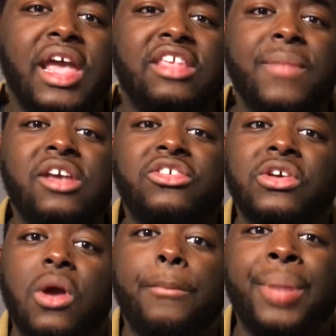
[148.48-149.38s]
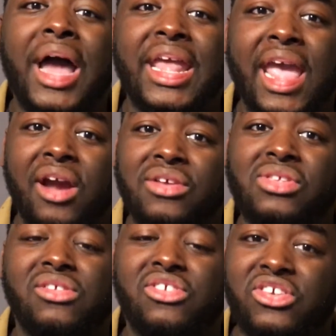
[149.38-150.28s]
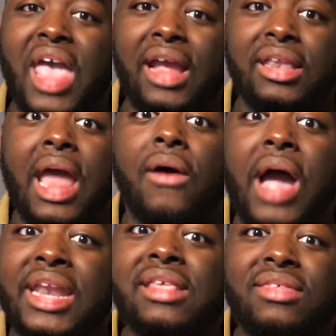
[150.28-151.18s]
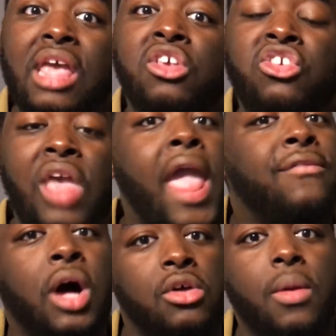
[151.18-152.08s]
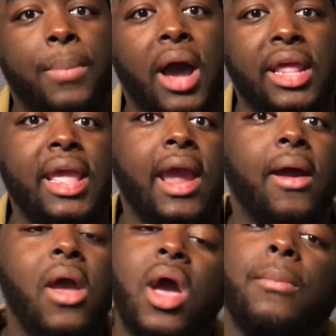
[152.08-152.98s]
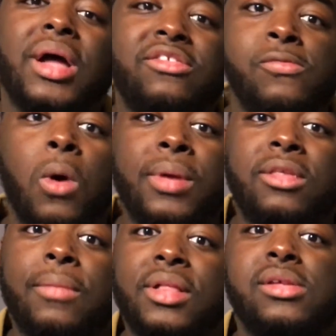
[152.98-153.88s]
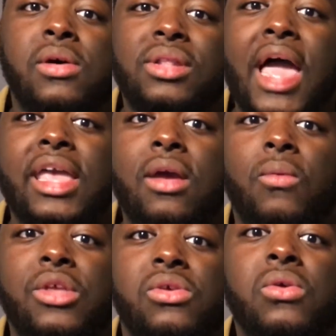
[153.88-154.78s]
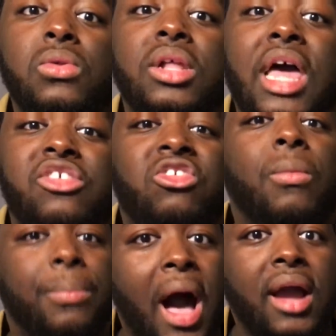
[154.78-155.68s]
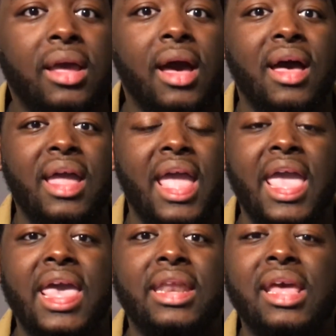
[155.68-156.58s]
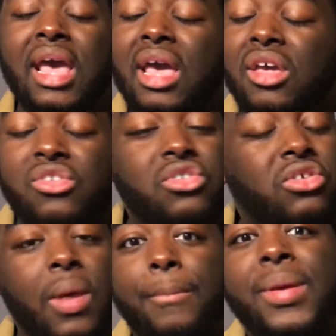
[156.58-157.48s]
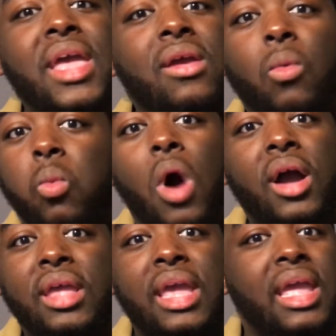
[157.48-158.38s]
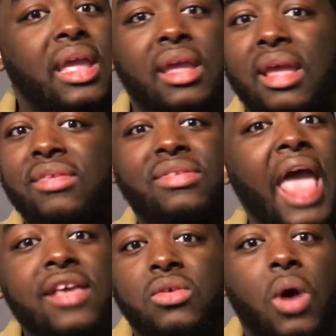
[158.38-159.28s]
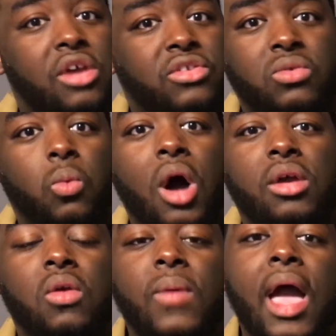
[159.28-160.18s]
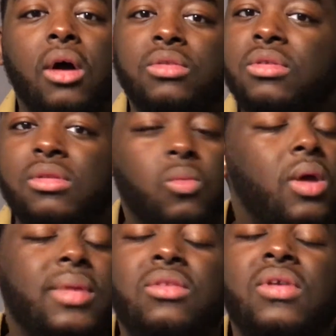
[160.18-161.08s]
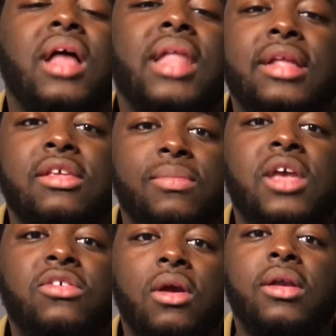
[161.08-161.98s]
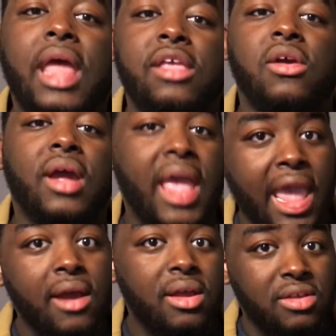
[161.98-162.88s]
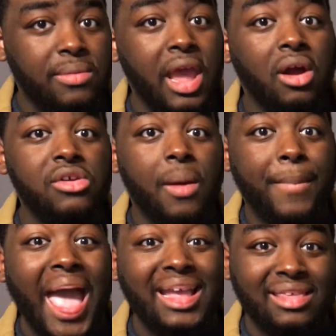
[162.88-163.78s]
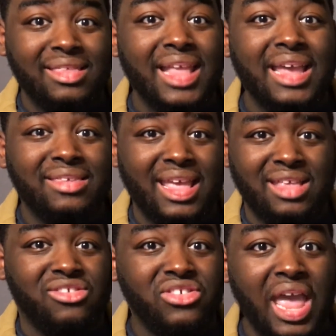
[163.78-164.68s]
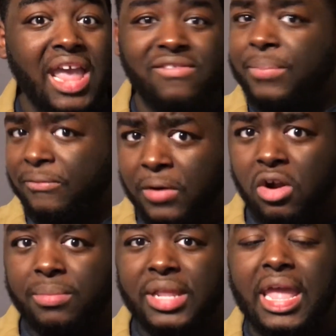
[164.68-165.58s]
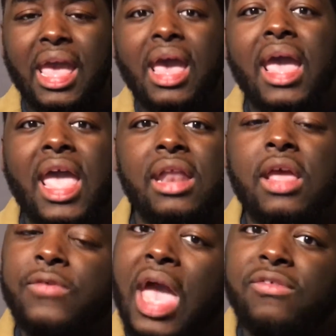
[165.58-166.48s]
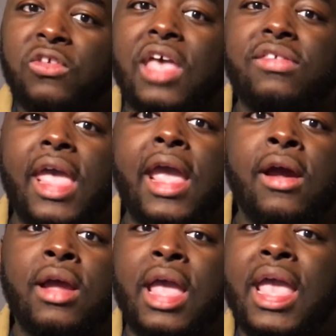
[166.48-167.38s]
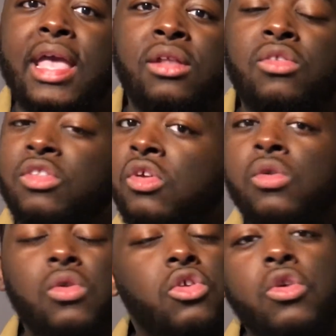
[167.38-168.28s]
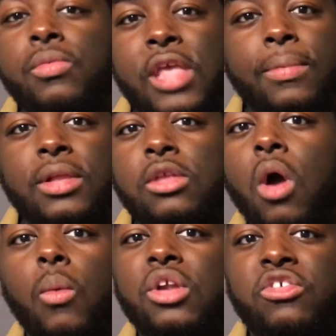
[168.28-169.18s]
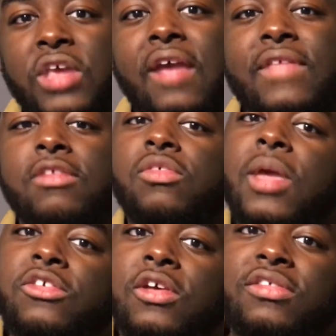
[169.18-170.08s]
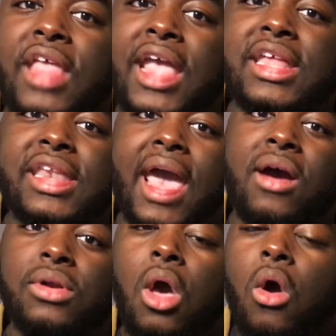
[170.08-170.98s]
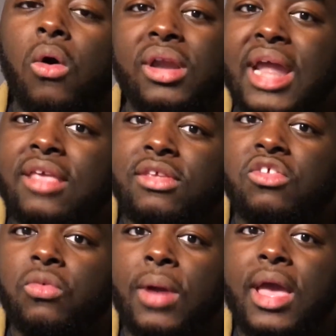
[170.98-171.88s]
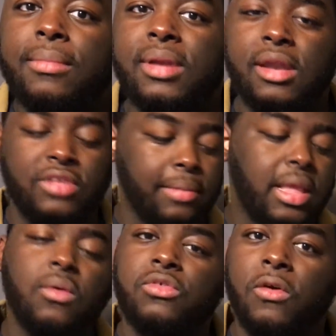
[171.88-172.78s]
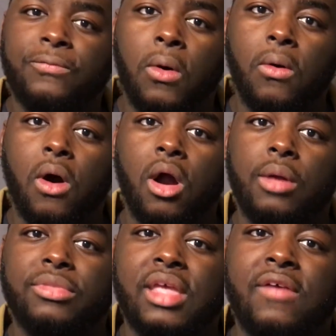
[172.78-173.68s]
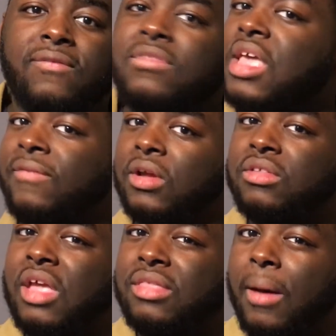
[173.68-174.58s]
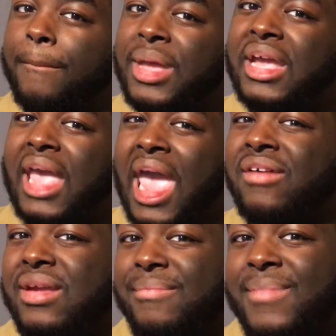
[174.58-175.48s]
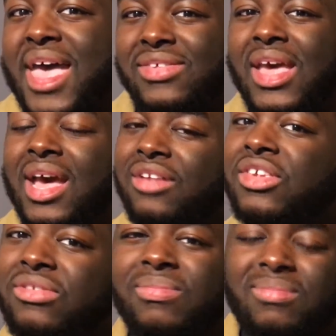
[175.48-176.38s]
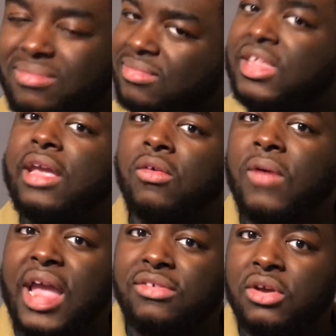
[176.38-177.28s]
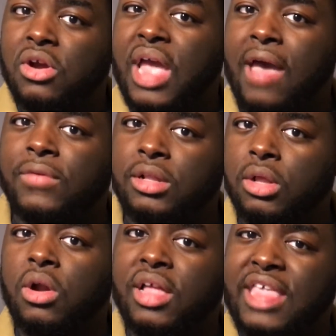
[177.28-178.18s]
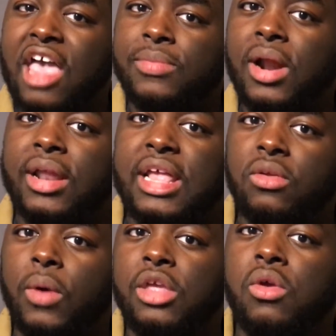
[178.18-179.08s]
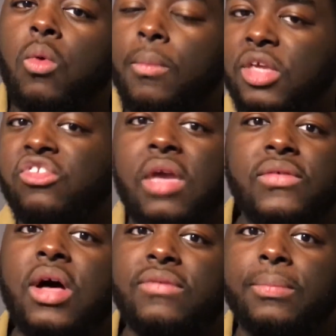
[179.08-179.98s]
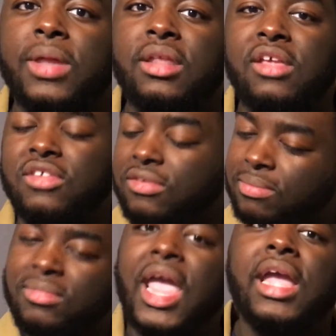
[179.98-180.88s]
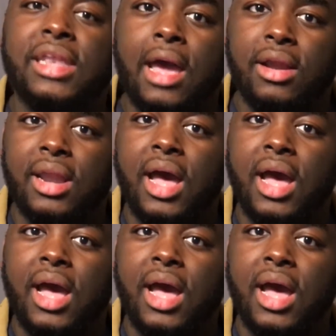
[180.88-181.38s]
6, making sure your body hair is in check. Now, I didn't say shave all your body hair, but women typically don't like it when you look like Chewbacca and you're just a big walking Sasquatch just walking around. Women do not like this. Make sure that your hair on your back is nice and shaved, preferably. And if you have chest hair and you typically don't want to shave that, just make sure it's taken down or nice and trimmed. Same thing with your forearms. If there is a big hairy mess, just take a razor, have a little attachment on it to where you won't be shaving off completely, and just take it down a